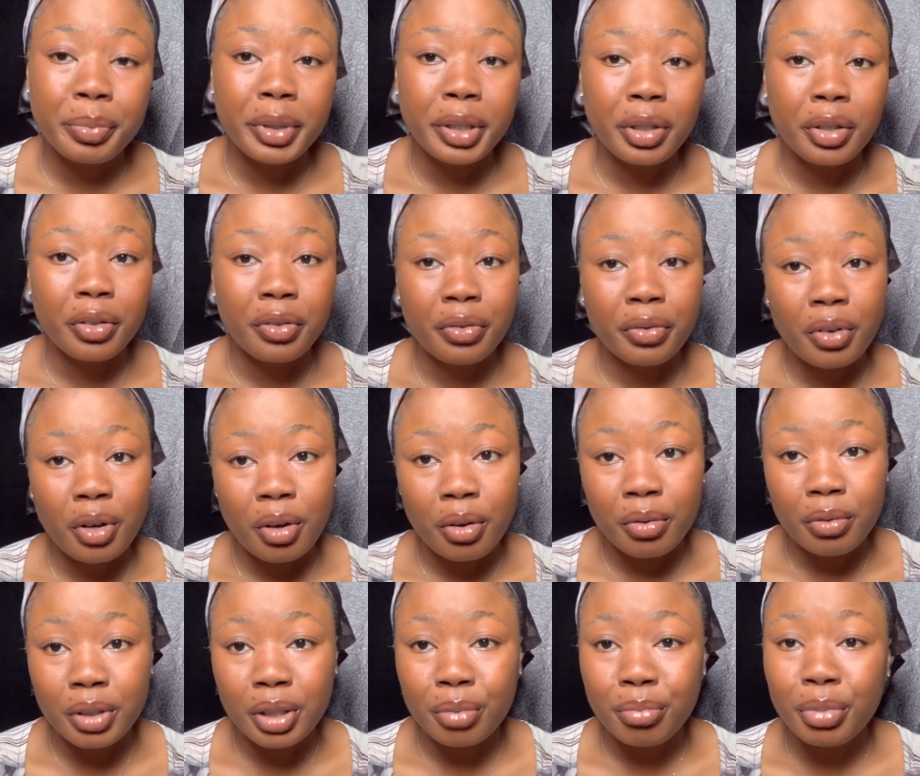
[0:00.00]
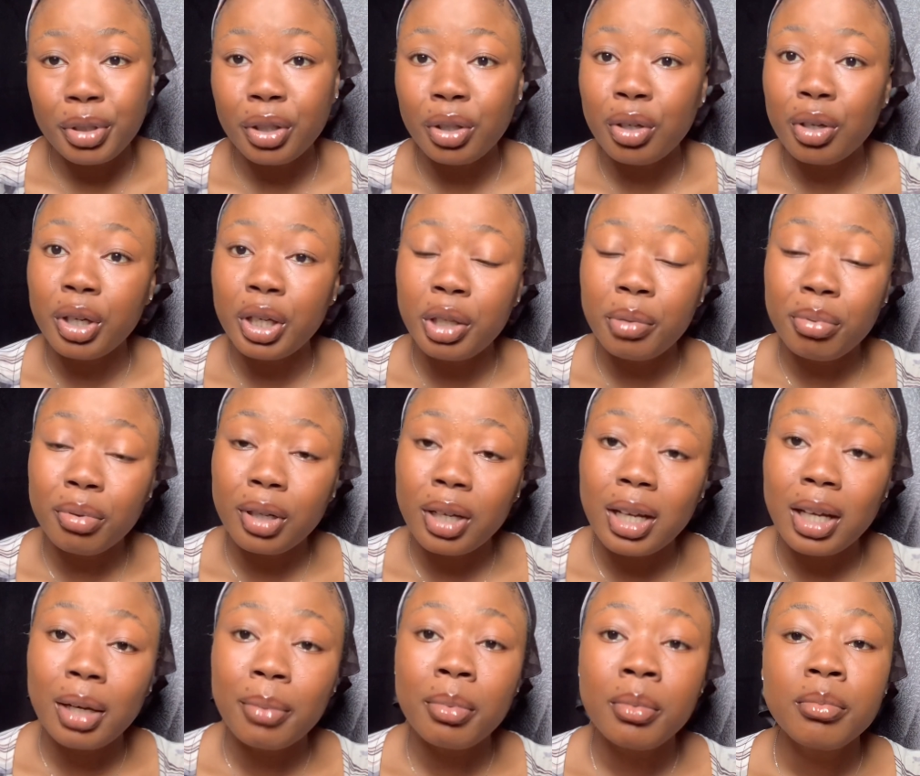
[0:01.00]
bring your Felvin, bring your
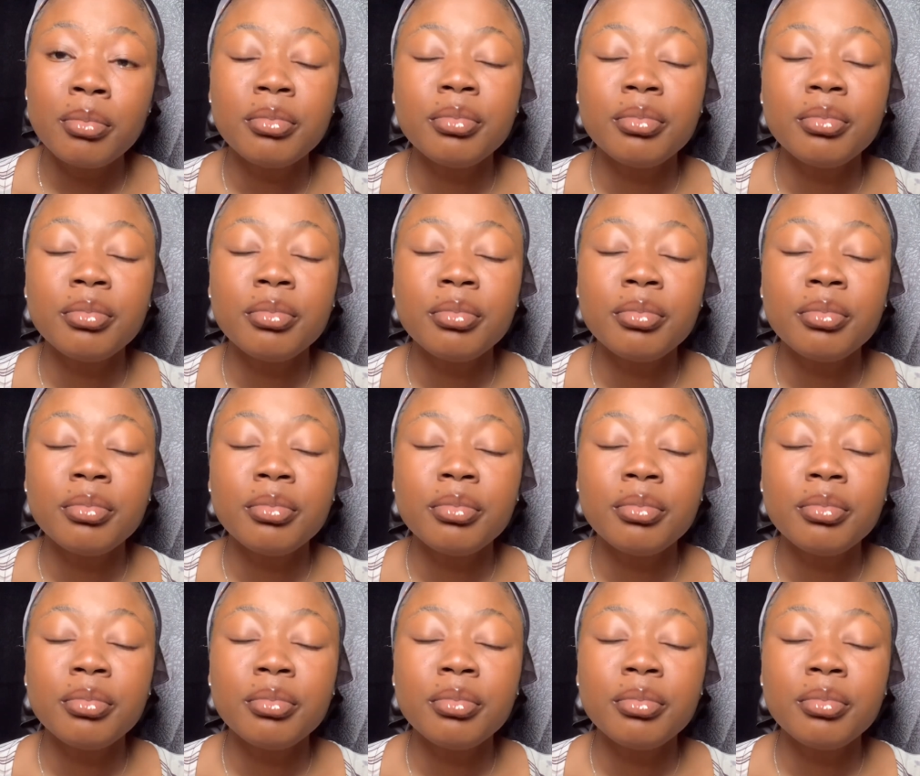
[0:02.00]
Ibucap,